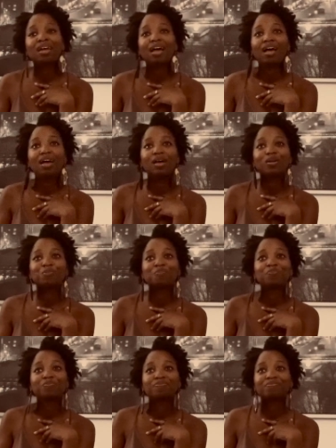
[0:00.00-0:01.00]

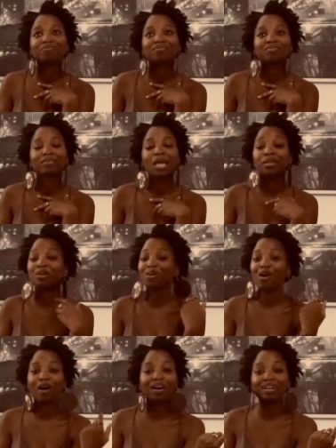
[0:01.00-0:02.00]
and
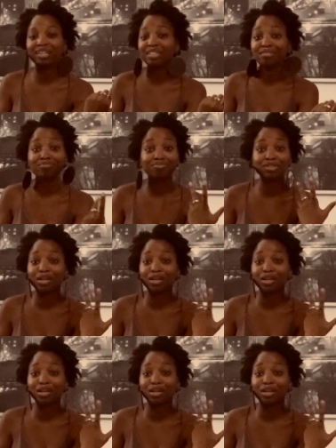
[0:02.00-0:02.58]
you're already